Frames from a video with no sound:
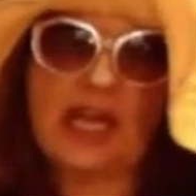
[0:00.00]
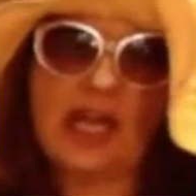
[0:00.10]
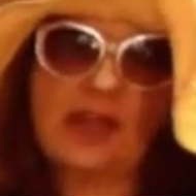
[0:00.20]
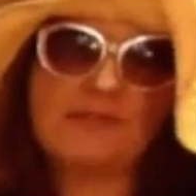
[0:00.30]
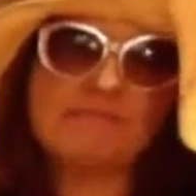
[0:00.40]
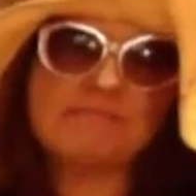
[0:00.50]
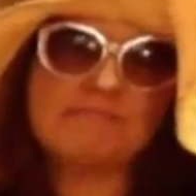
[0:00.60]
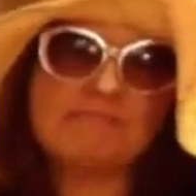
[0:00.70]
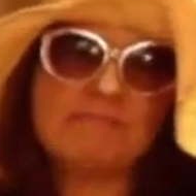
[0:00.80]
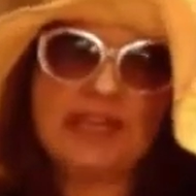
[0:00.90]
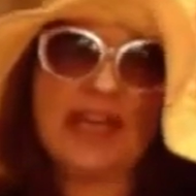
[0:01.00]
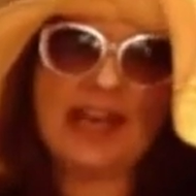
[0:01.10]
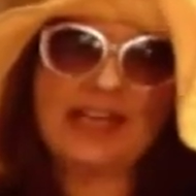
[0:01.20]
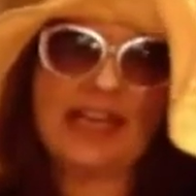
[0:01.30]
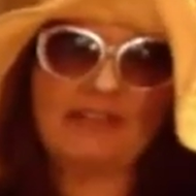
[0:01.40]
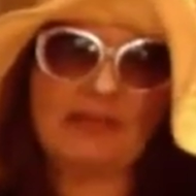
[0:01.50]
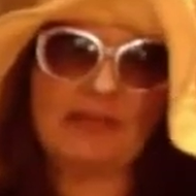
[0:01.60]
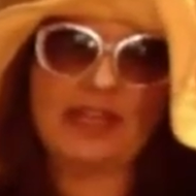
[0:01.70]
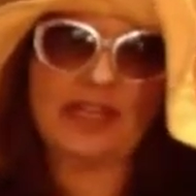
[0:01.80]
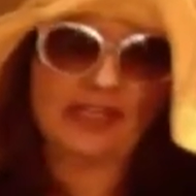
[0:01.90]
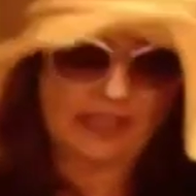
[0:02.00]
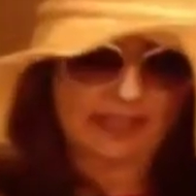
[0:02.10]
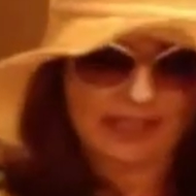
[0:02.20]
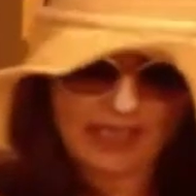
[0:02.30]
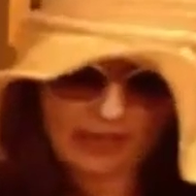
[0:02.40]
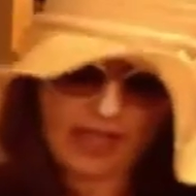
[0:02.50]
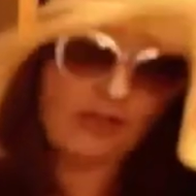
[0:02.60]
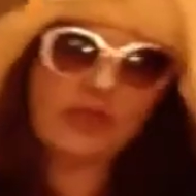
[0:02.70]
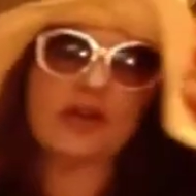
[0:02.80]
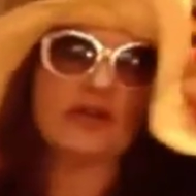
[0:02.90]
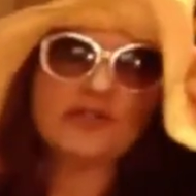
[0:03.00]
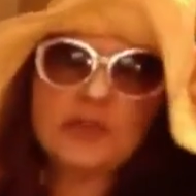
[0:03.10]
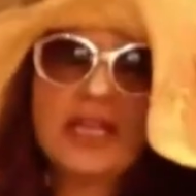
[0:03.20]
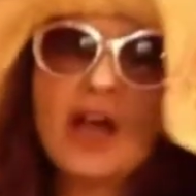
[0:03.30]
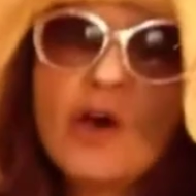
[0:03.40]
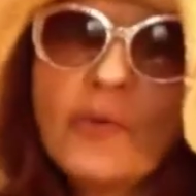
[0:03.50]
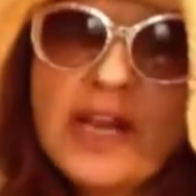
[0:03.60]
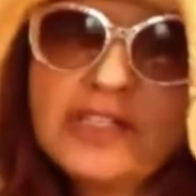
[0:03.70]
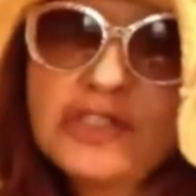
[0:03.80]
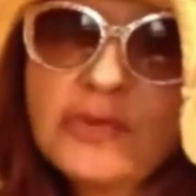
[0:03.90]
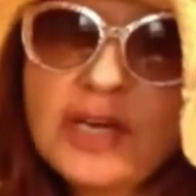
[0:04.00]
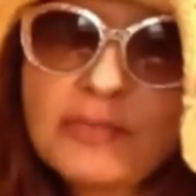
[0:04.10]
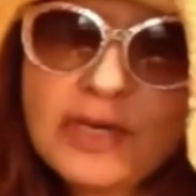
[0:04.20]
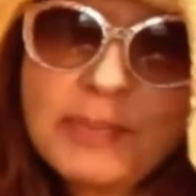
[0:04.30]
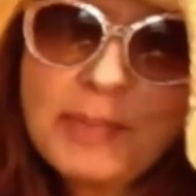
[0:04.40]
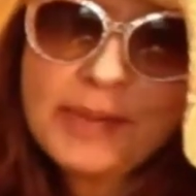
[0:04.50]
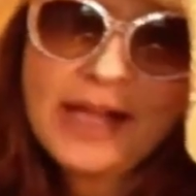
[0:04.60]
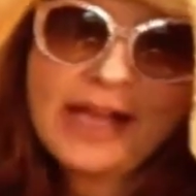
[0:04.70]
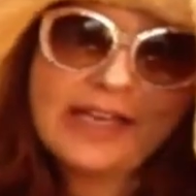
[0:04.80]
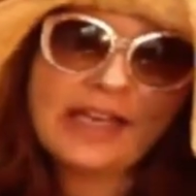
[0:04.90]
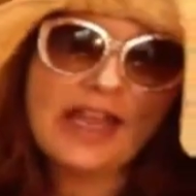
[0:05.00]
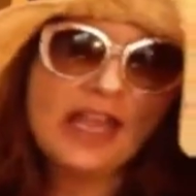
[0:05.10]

um, be kind to everybody how long we go do we oh rachel do you want to bring people on